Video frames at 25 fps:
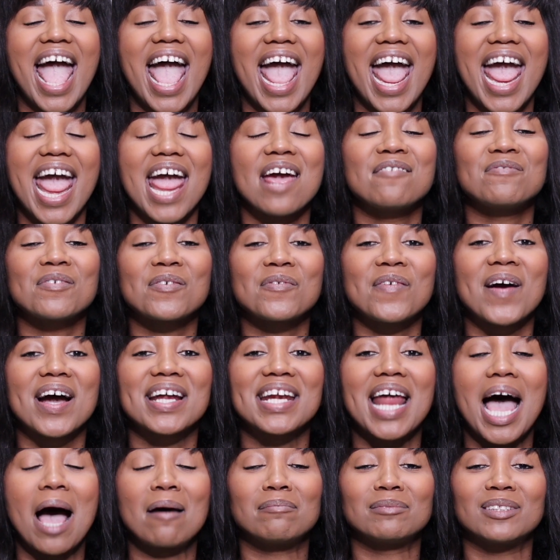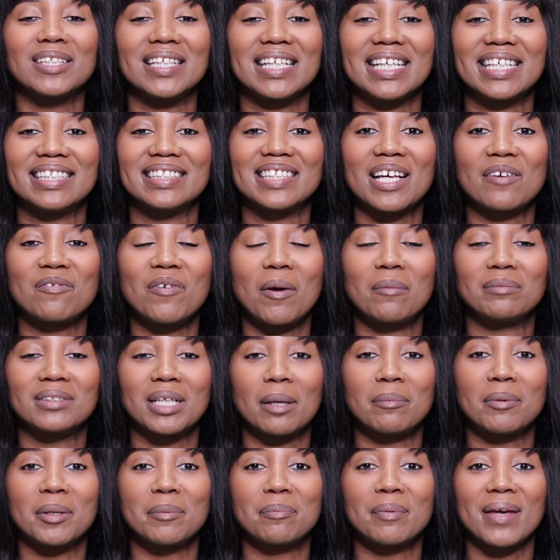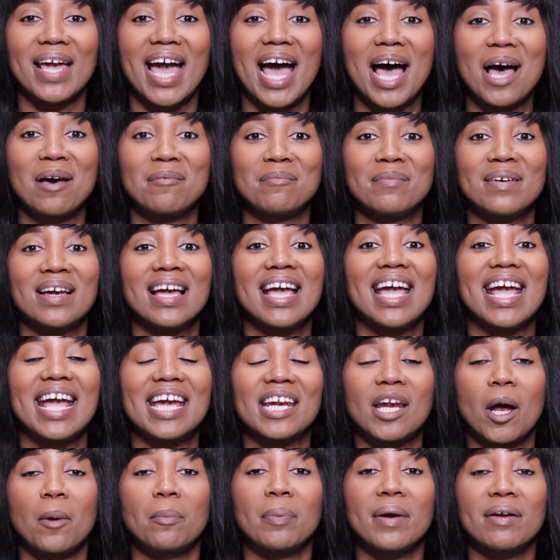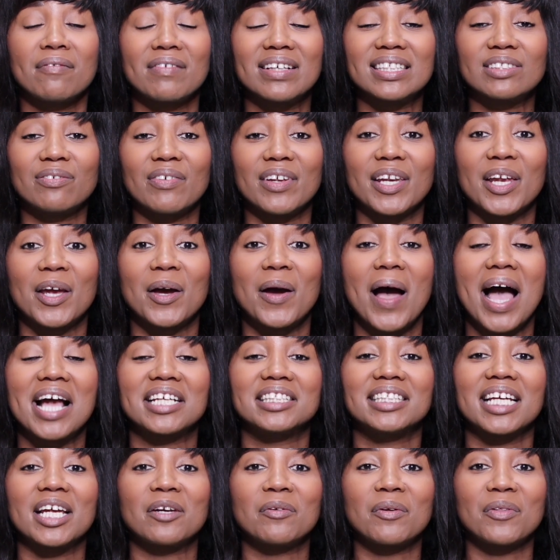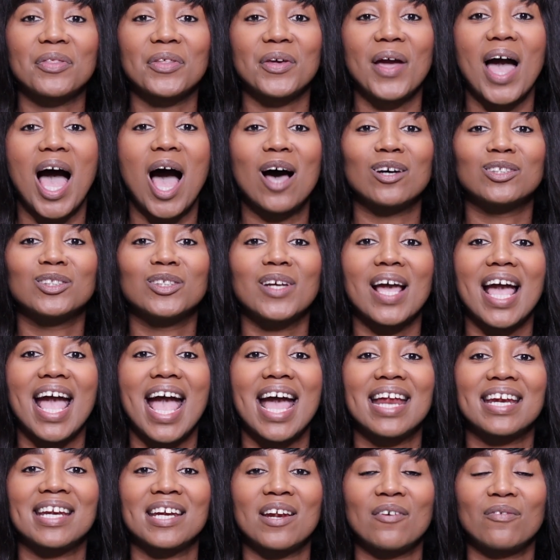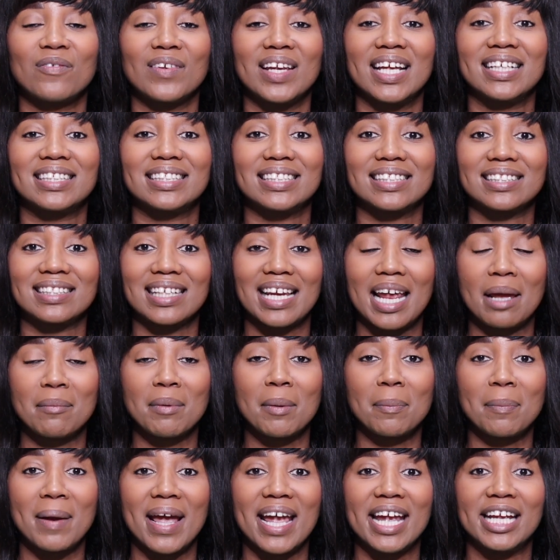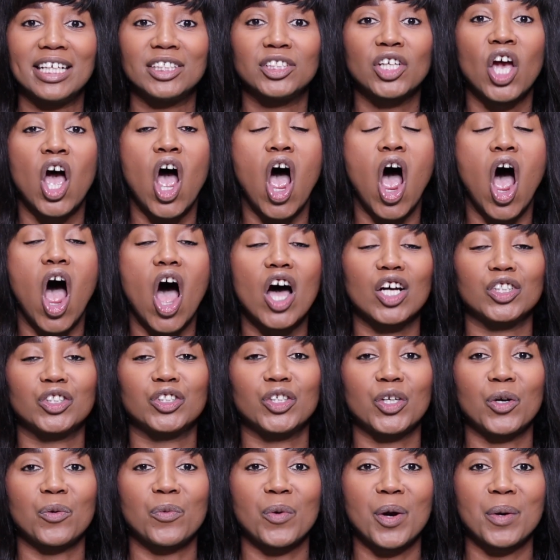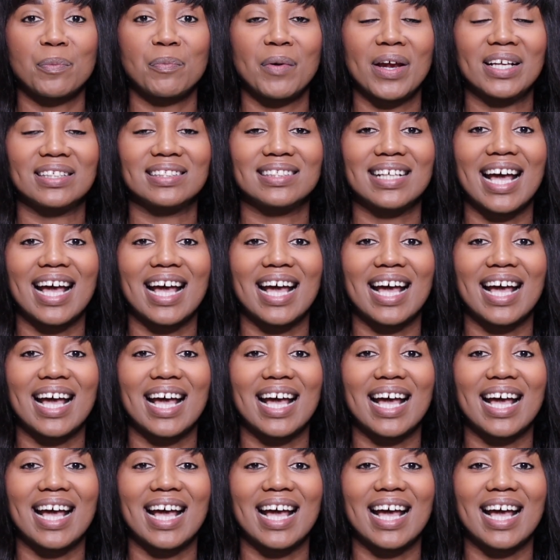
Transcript: Hey everyone, I'm Talisa from W P Hub. In our previous video, I shared with you how to add an affiliate disclaimer page onto your WordPress